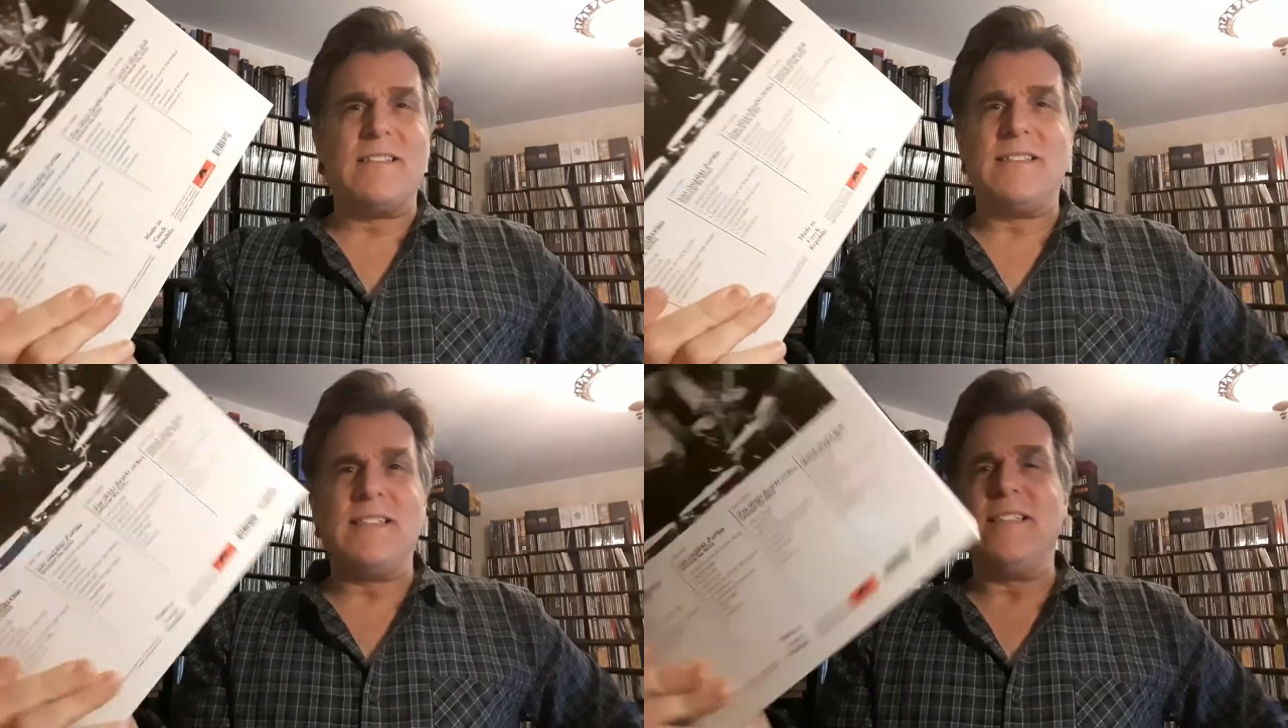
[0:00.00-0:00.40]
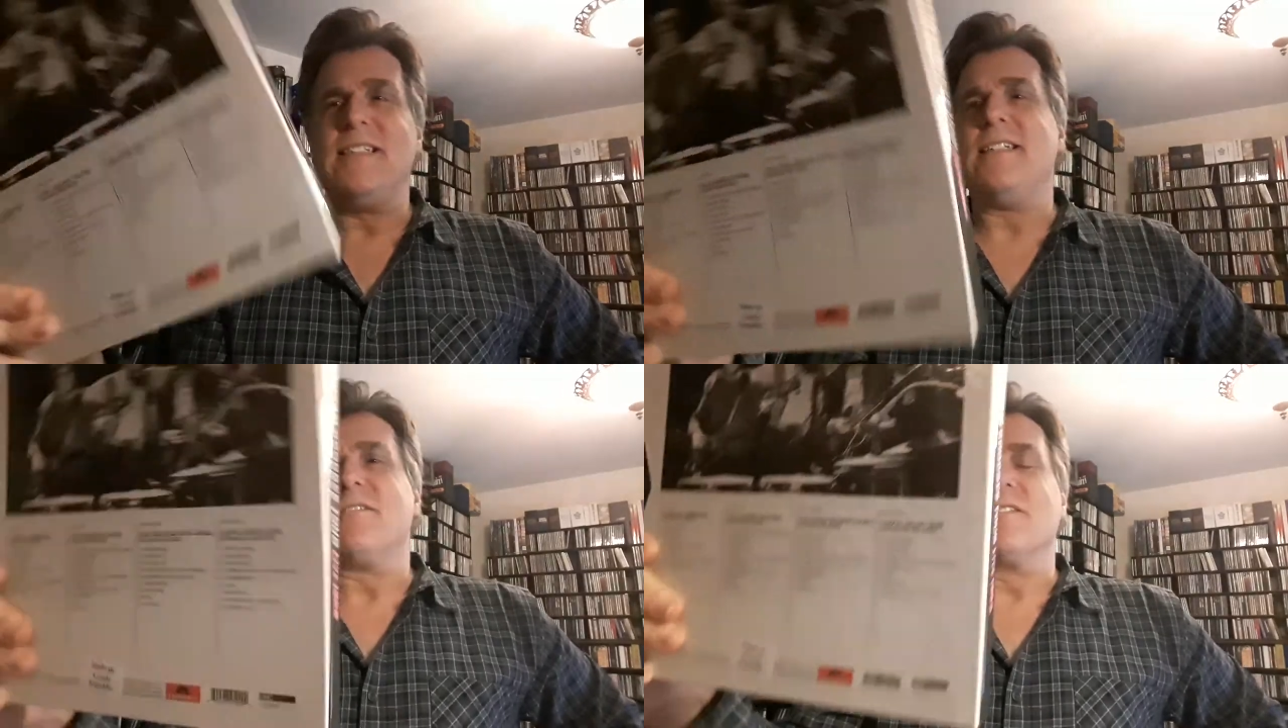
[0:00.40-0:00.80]

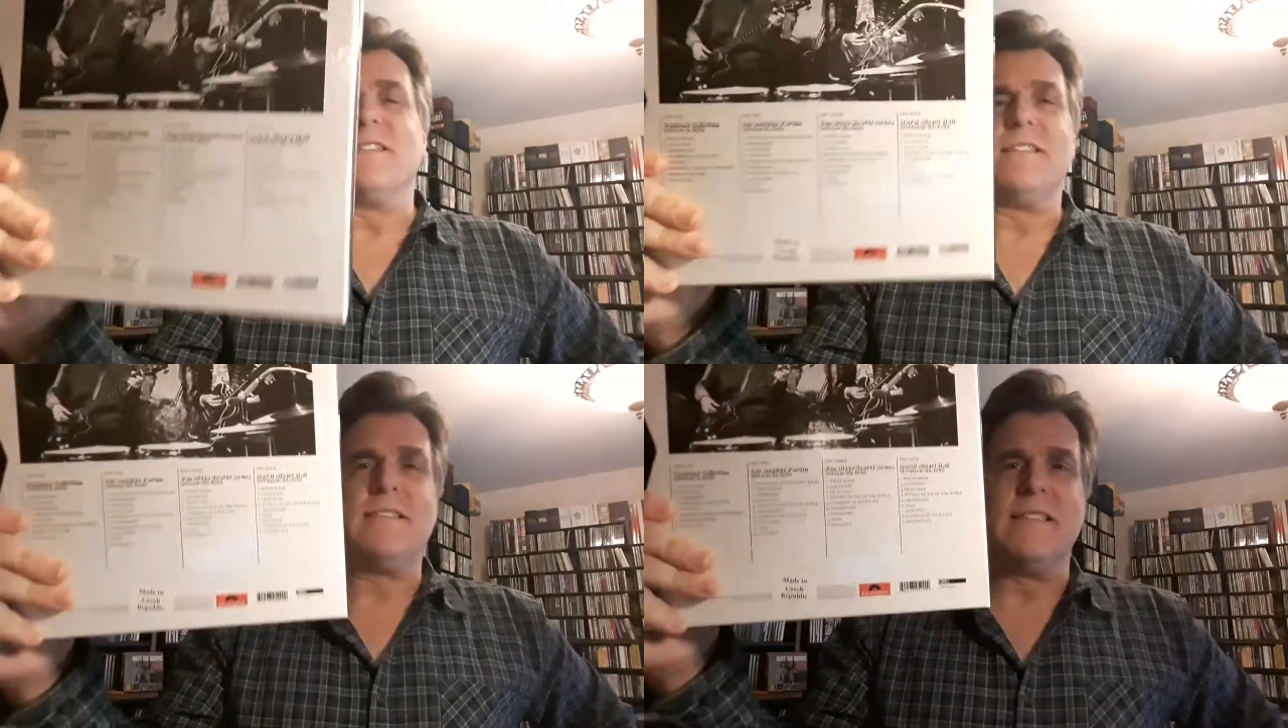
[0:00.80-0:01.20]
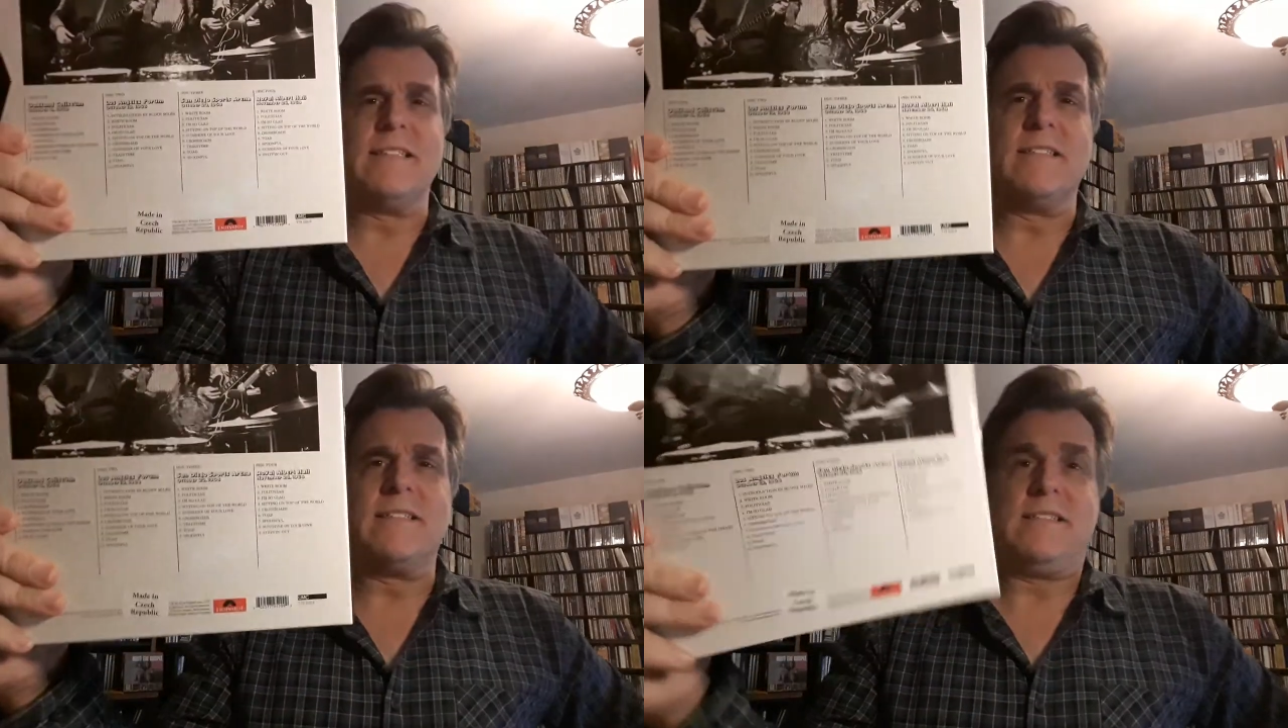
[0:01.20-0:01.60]
CD, or at least uh,
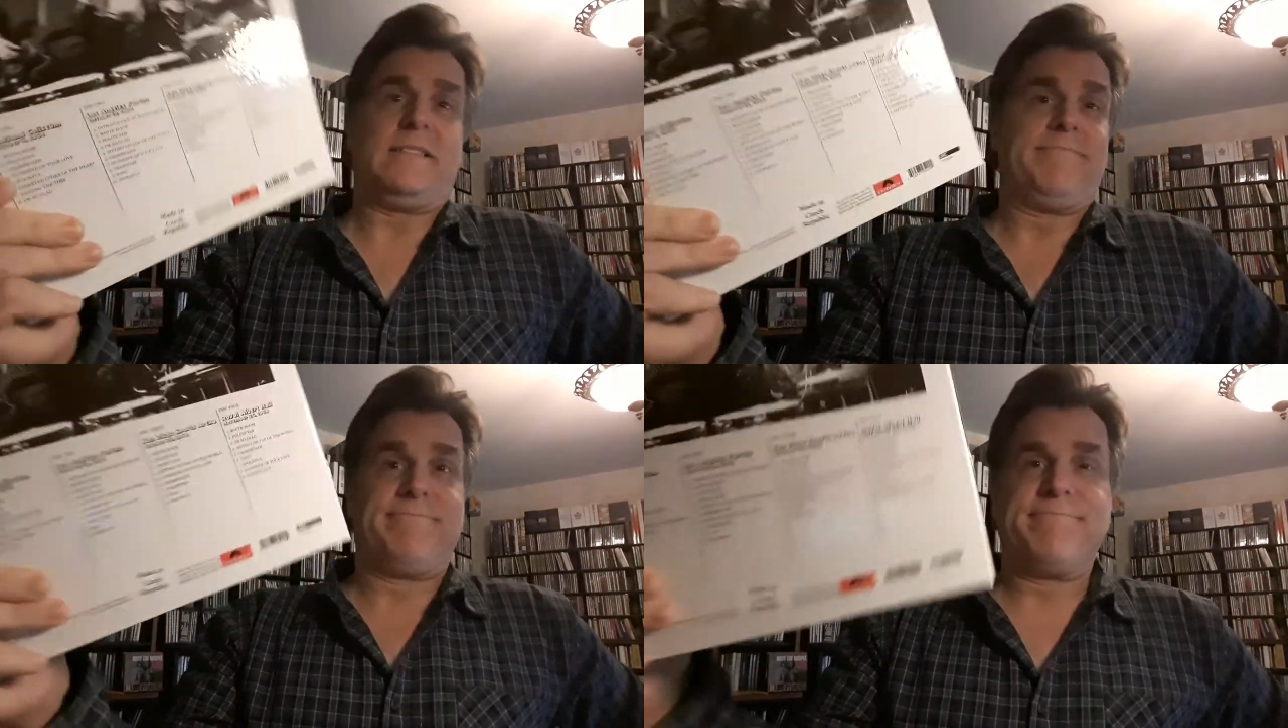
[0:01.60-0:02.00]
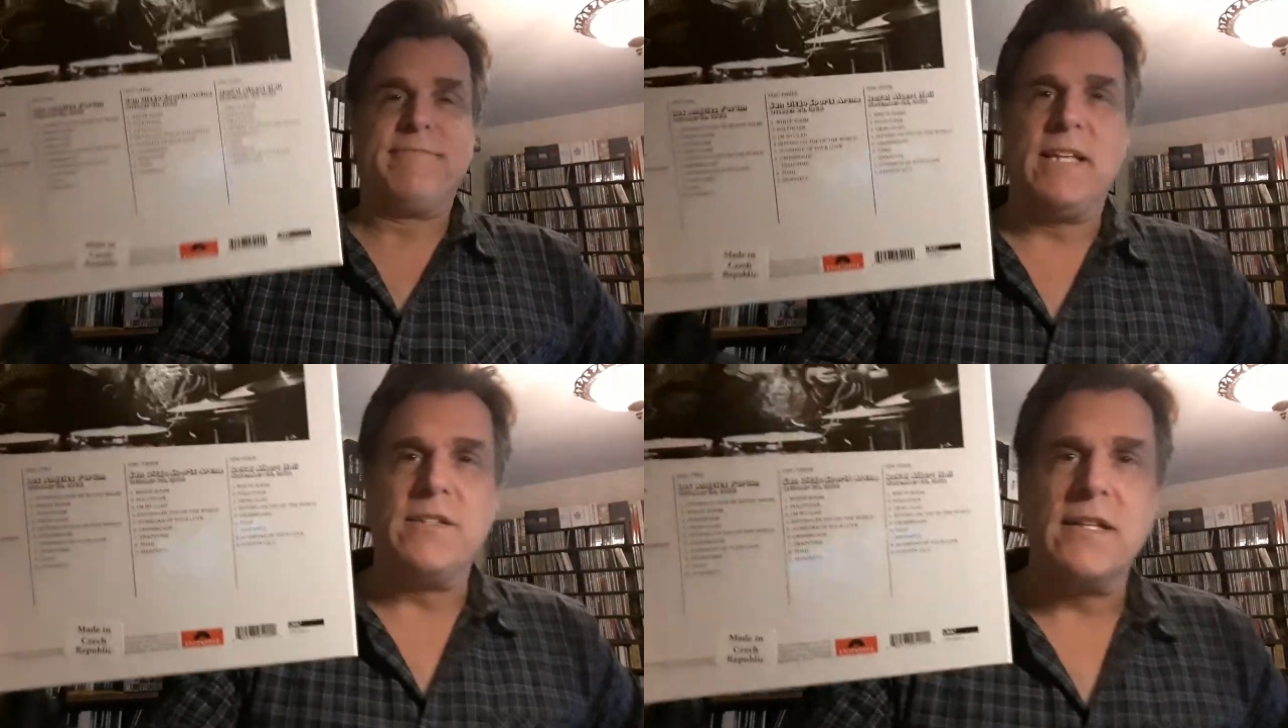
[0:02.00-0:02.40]
in its
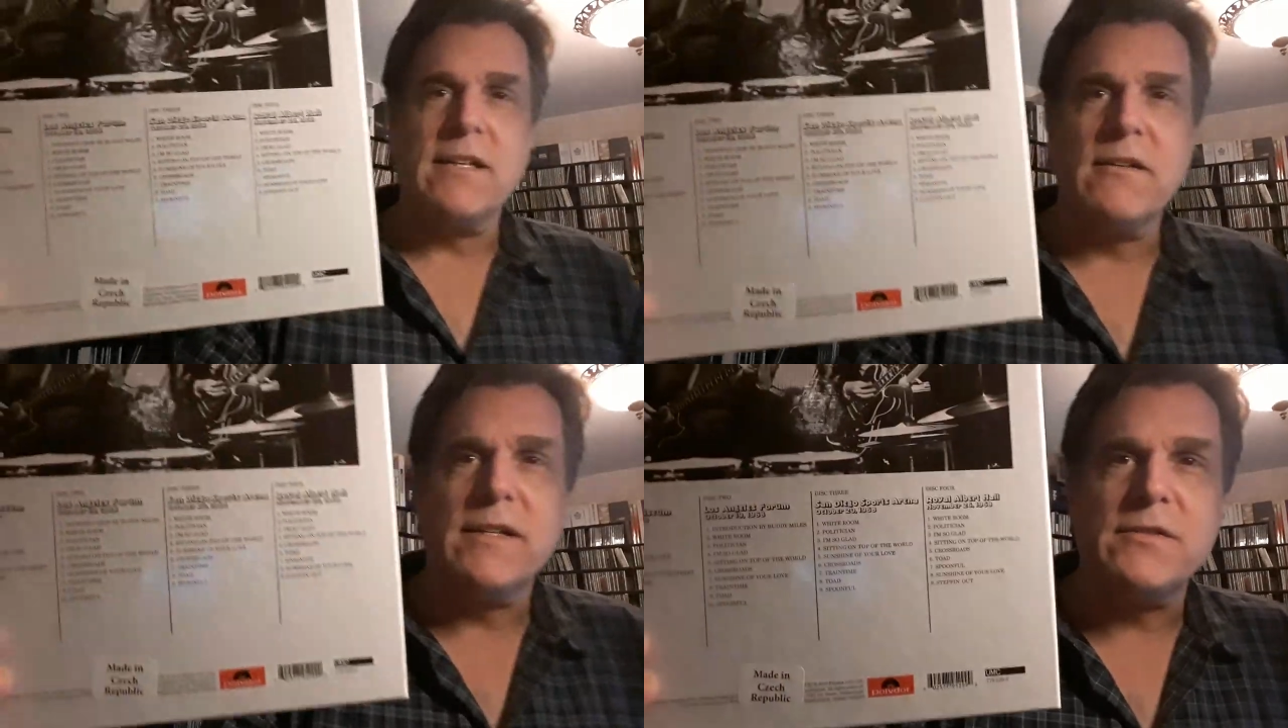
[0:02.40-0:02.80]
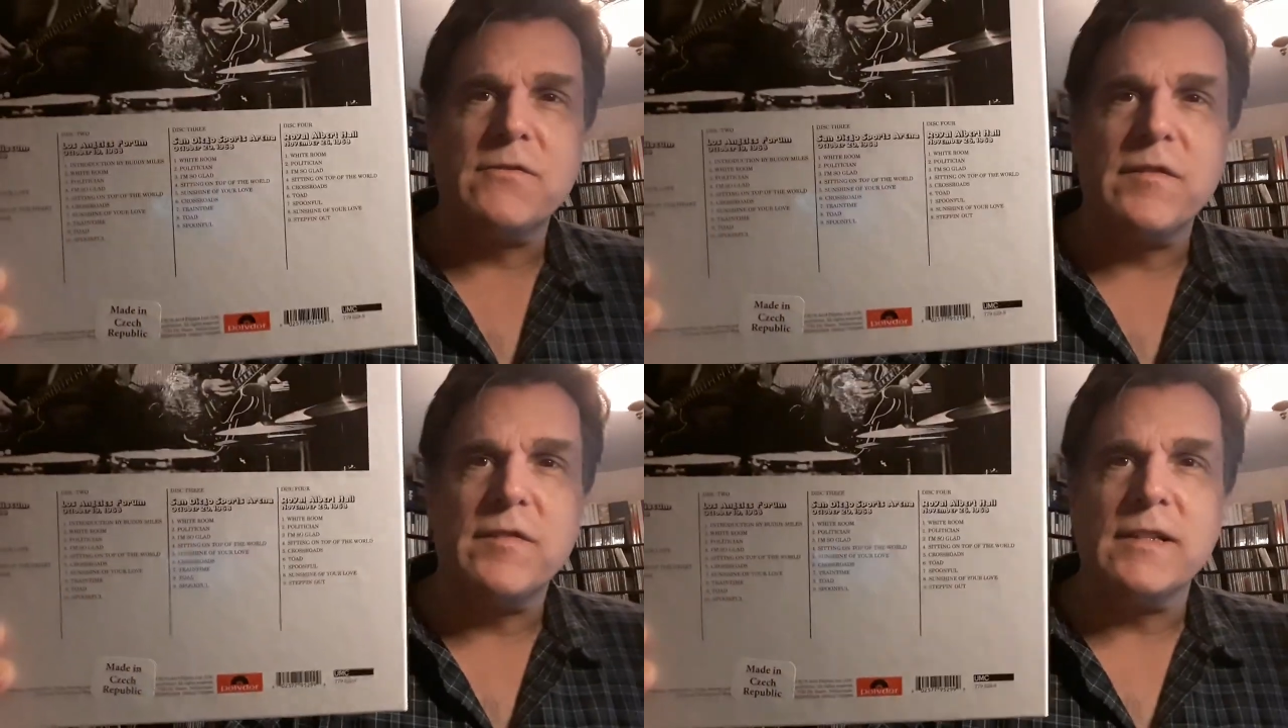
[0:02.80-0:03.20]
entirety
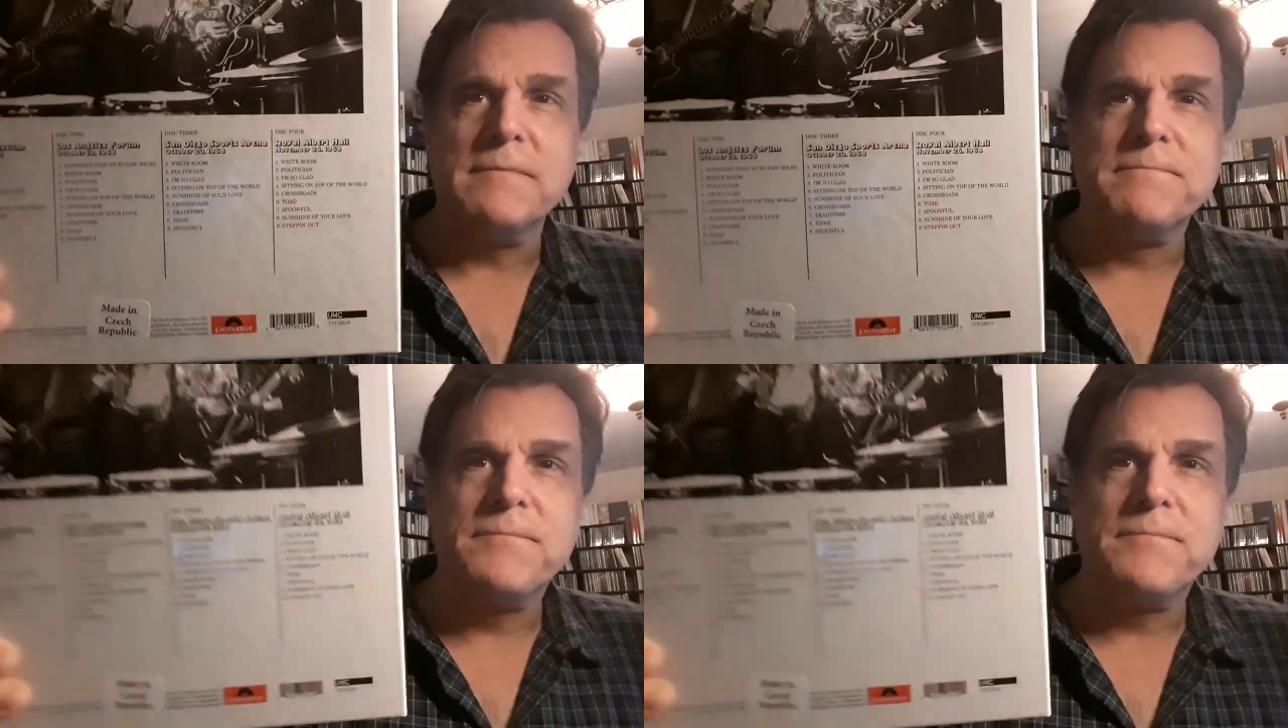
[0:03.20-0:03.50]
sort of thing.